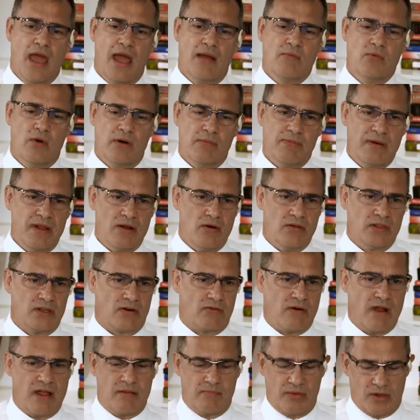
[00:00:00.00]
And what about on the
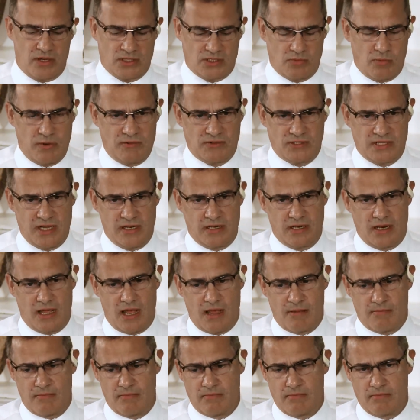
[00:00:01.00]
ground? Because we've seen
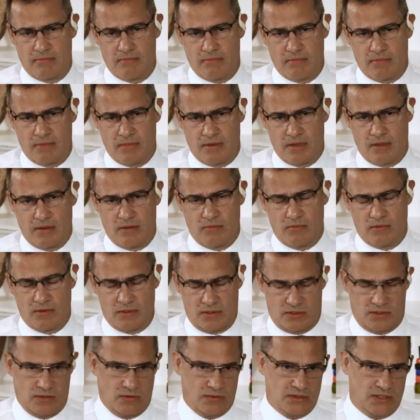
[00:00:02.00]
um,
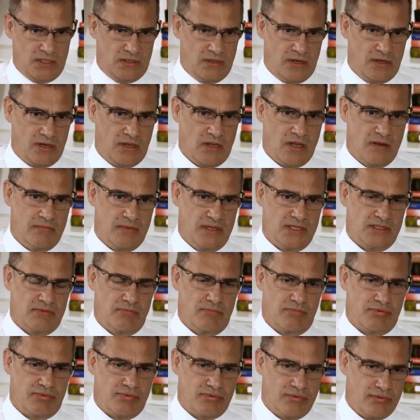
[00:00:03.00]
talked to a lot of companies
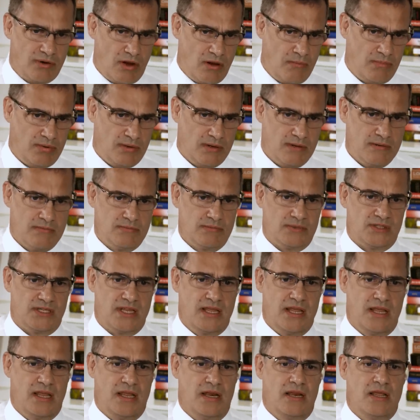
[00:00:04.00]
problems
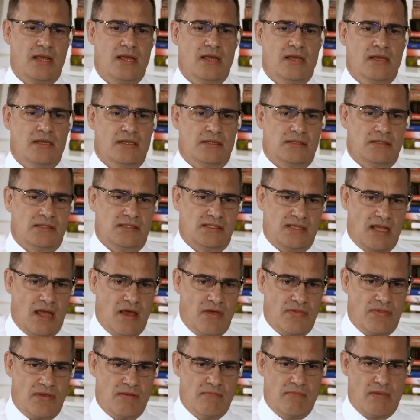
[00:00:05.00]
in
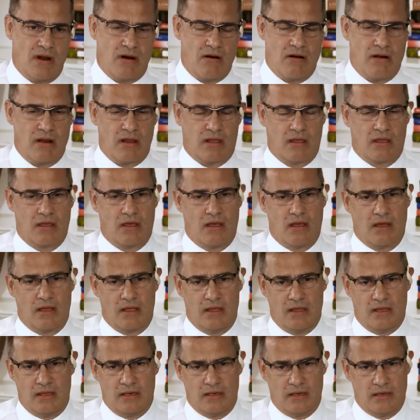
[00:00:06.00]
South America,
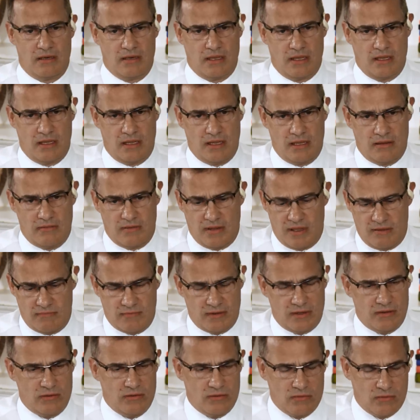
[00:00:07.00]
in even
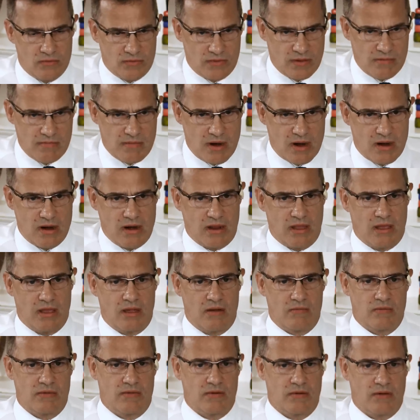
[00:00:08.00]
in North
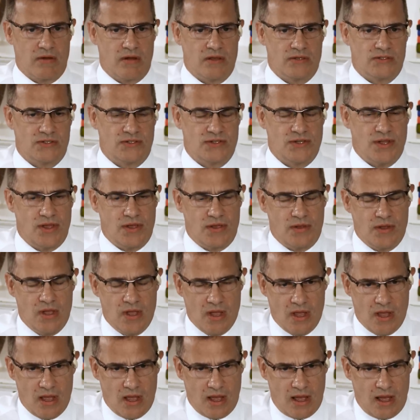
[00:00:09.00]
America, with regards to
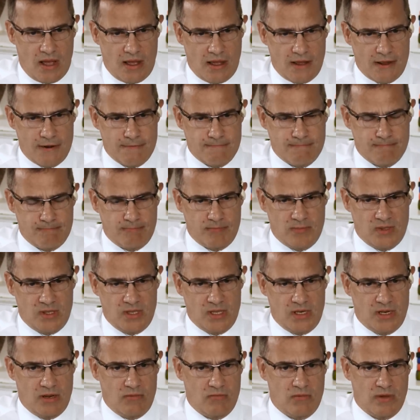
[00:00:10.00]
um,
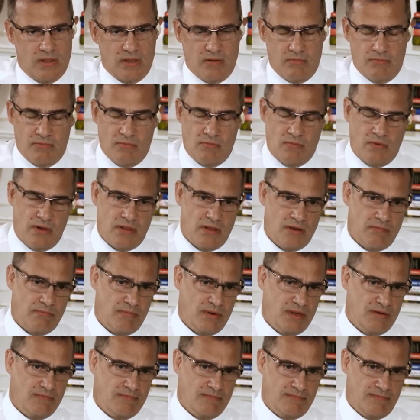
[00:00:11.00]
you know whether whether it
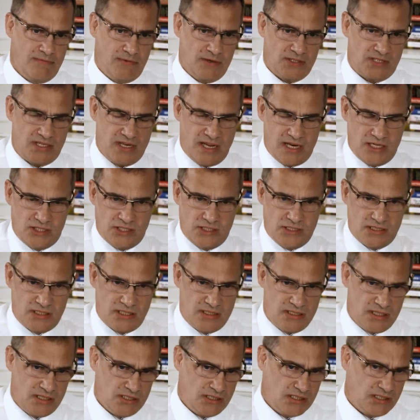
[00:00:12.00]
be First Nations,
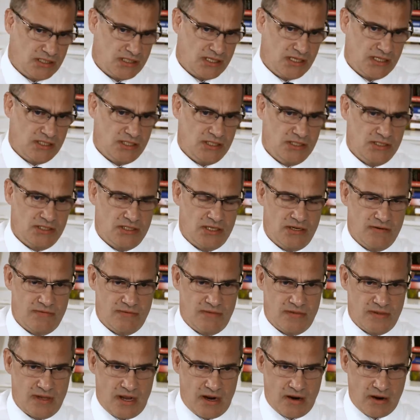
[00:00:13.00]
Indigenous issues
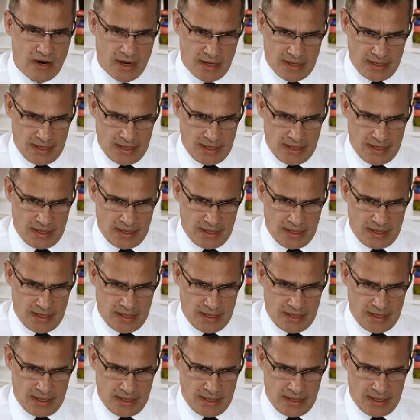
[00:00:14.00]
over there,